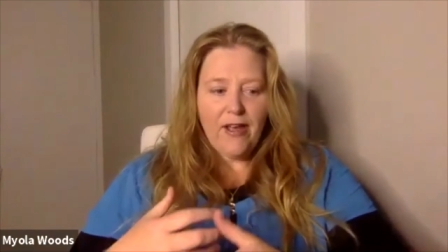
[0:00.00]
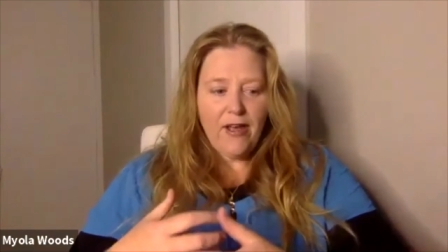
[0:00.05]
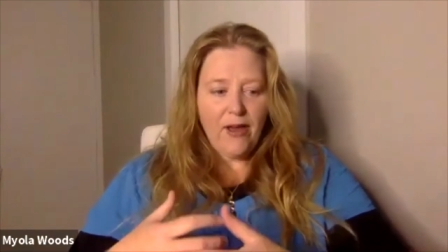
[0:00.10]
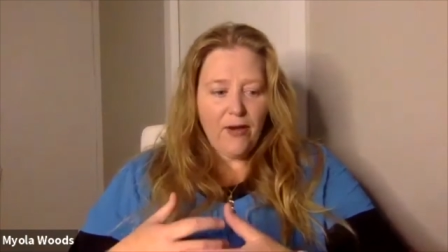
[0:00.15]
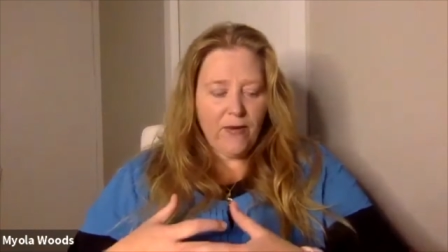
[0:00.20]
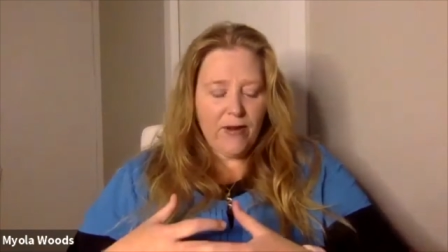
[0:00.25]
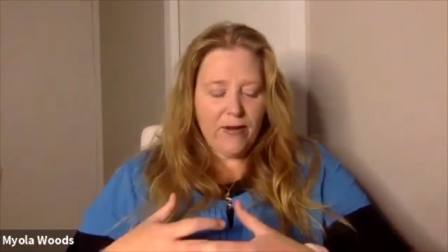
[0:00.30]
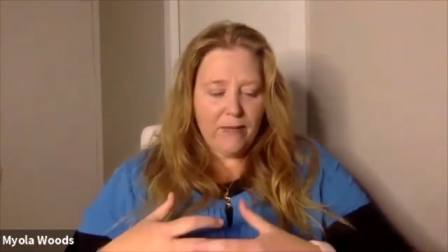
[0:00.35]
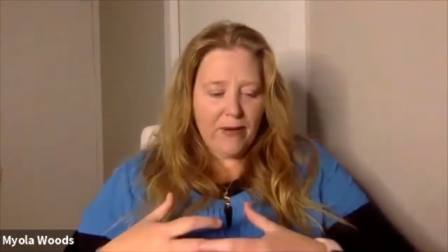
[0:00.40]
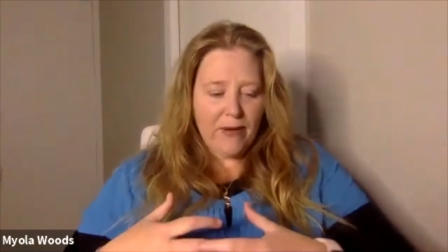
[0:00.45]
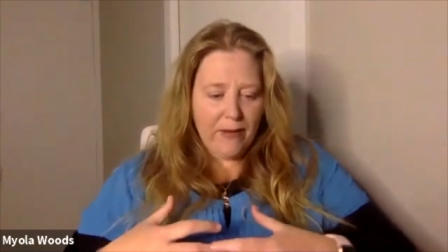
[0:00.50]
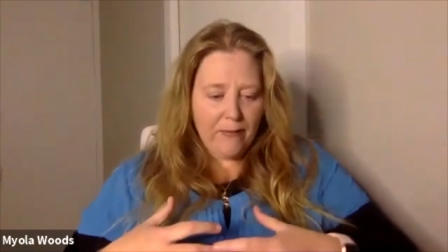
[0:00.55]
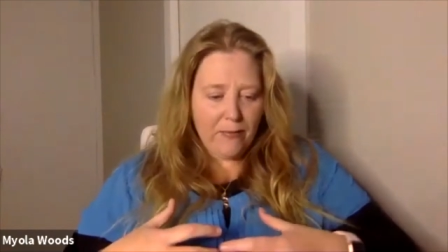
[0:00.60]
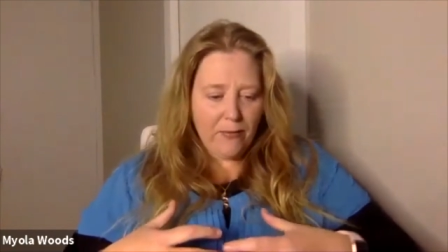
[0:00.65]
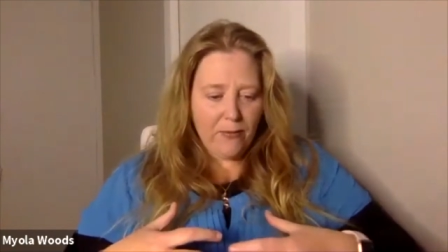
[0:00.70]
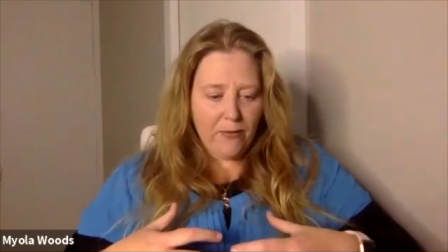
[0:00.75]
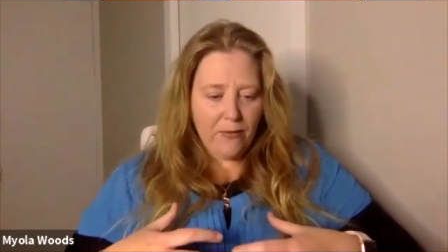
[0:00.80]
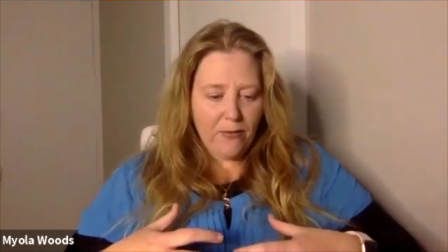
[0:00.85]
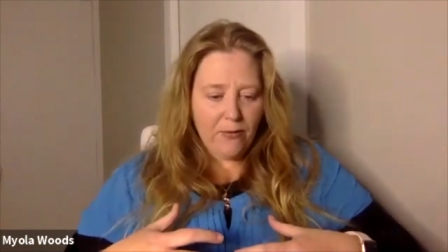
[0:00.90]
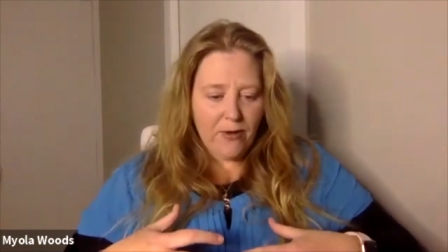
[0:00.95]
when
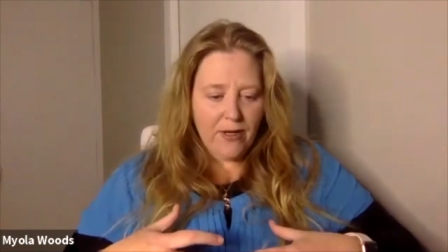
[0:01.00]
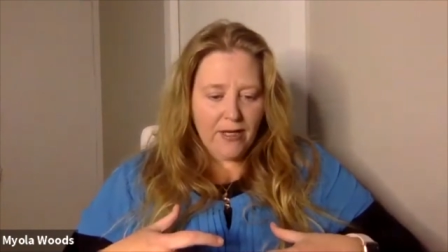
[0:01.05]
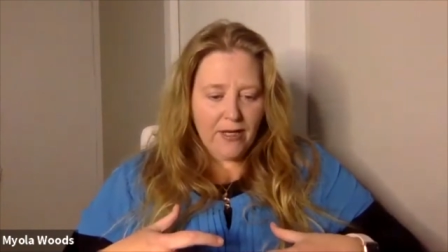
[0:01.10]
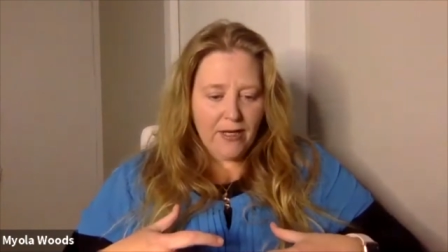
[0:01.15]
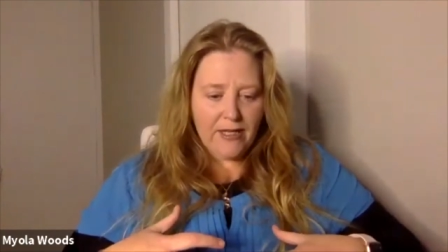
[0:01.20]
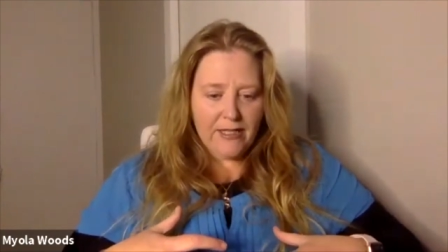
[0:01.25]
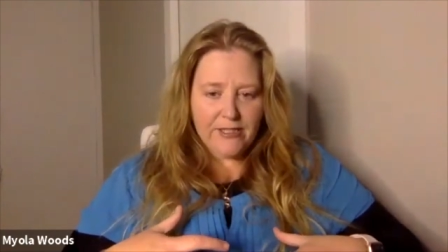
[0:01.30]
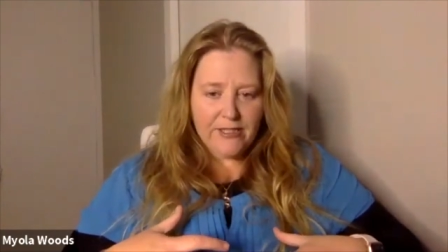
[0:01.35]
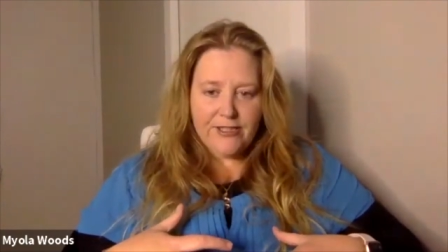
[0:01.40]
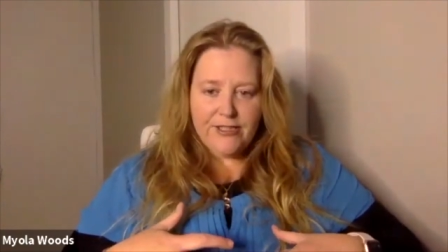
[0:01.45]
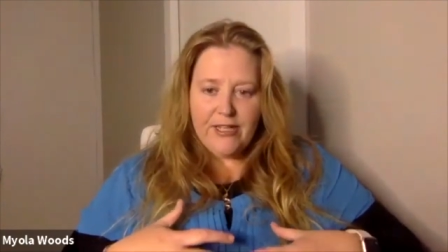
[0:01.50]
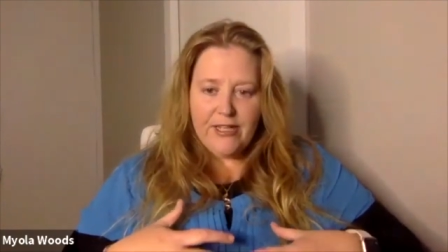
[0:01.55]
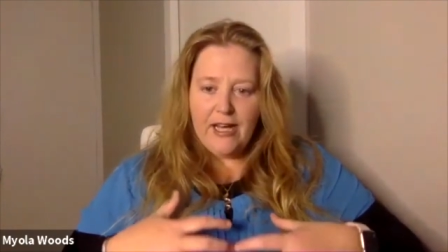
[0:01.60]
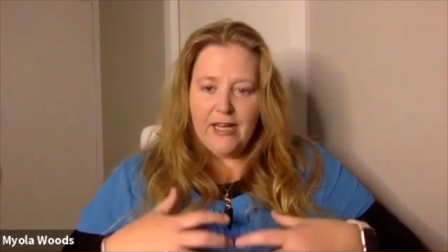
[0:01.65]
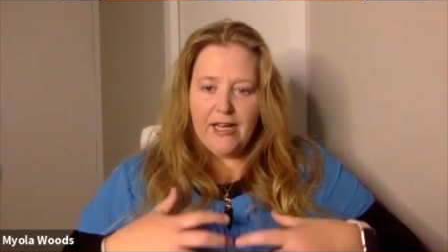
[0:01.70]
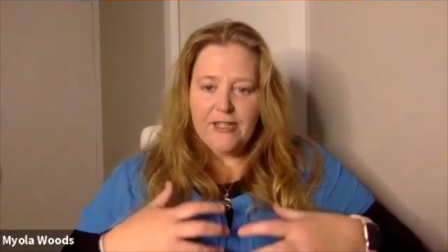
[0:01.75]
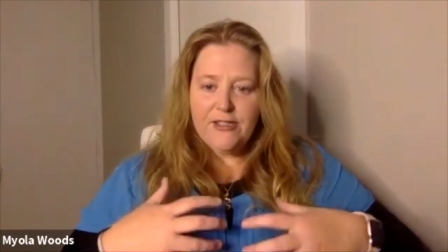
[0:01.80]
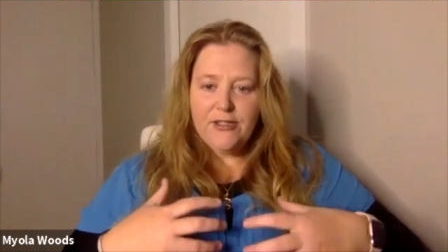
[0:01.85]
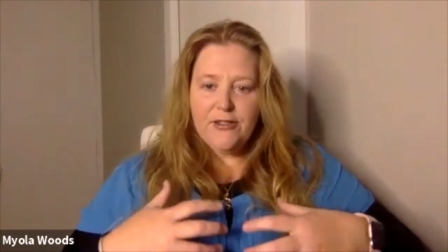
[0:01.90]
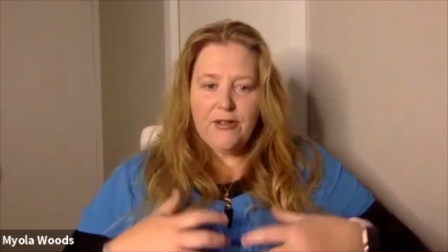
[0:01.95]
people
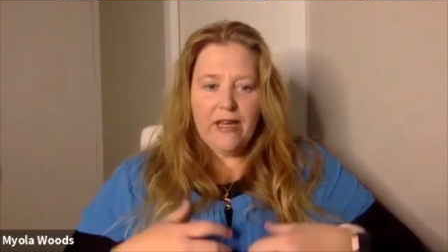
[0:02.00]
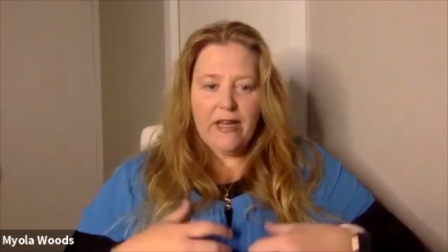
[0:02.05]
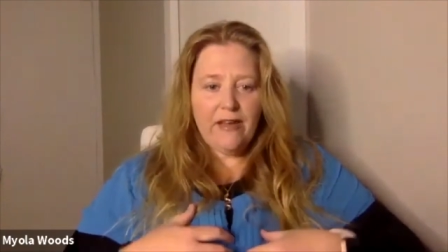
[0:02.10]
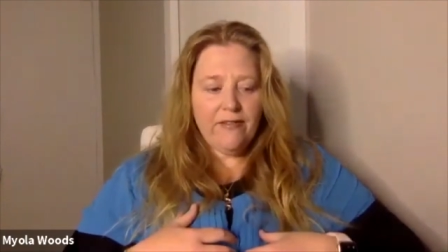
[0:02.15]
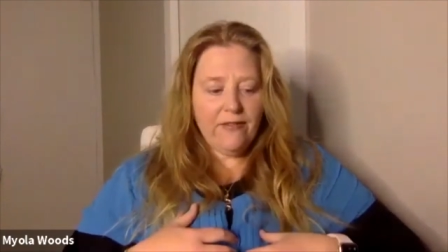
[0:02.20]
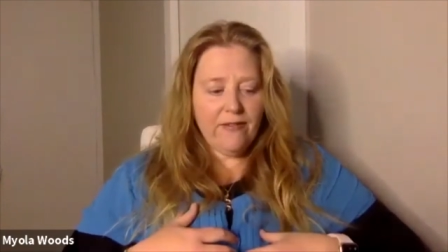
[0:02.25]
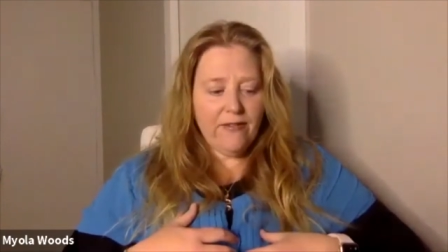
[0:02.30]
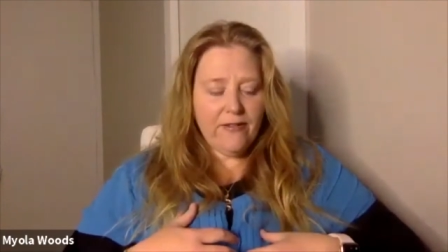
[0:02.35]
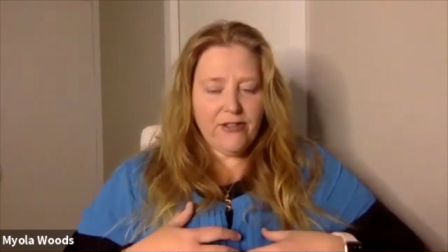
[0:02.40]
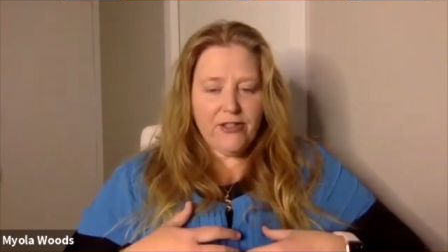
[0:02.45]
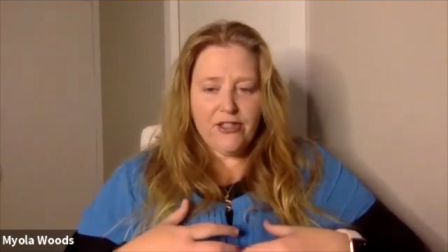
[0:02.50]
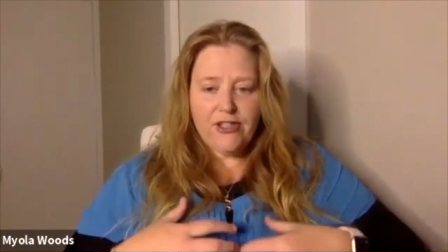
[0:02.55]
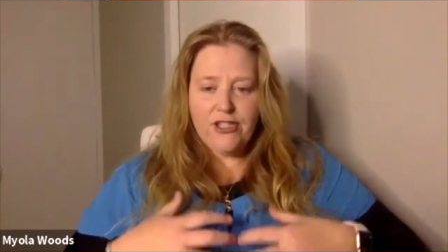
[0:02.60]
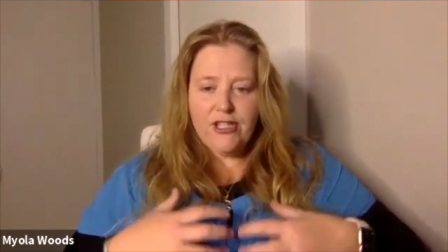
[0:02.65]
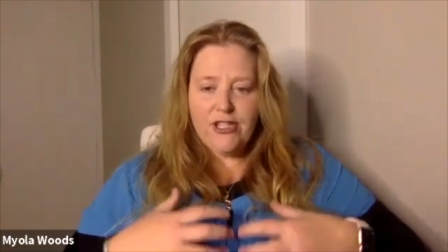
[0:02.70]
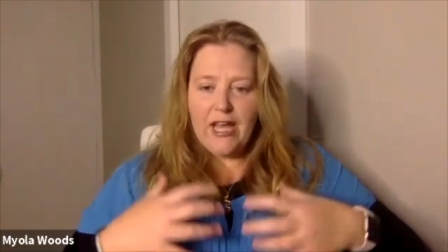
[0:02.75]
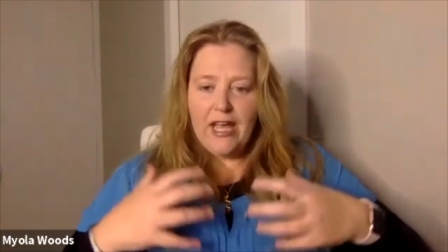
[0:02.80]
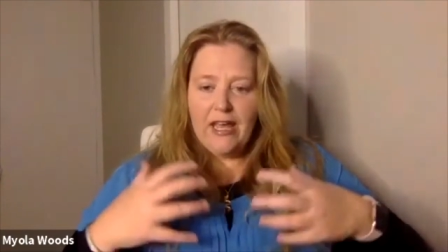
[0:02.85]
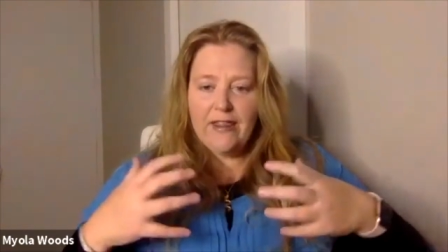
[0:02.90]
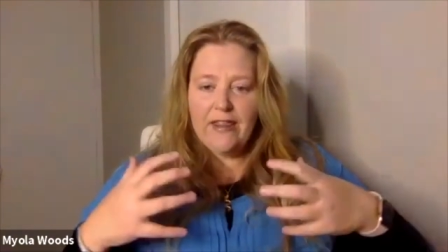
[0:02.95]
start to even to
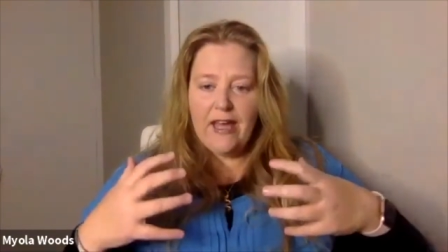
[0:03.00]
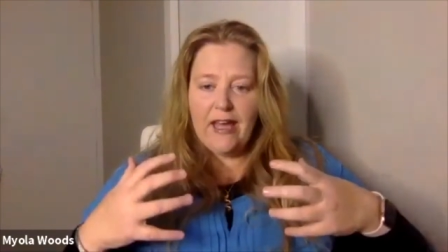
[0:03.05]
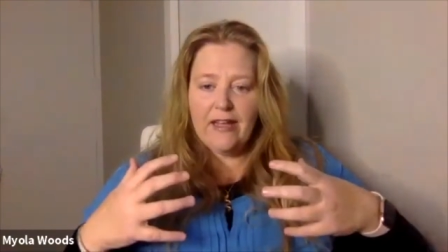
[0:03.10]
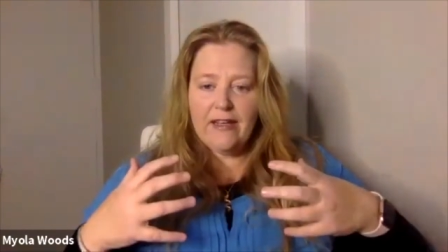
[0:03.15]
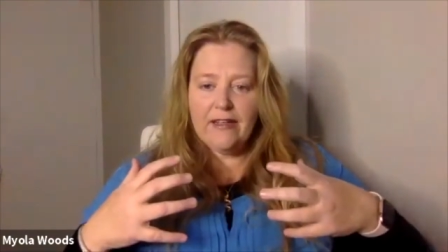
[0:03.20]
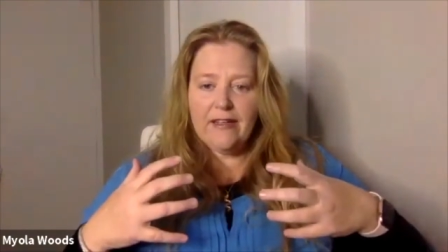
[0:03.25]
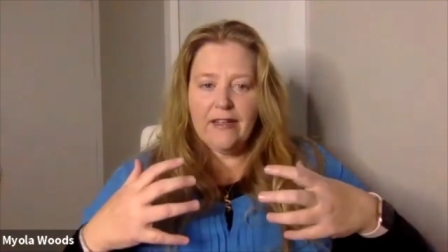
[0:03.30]
share that,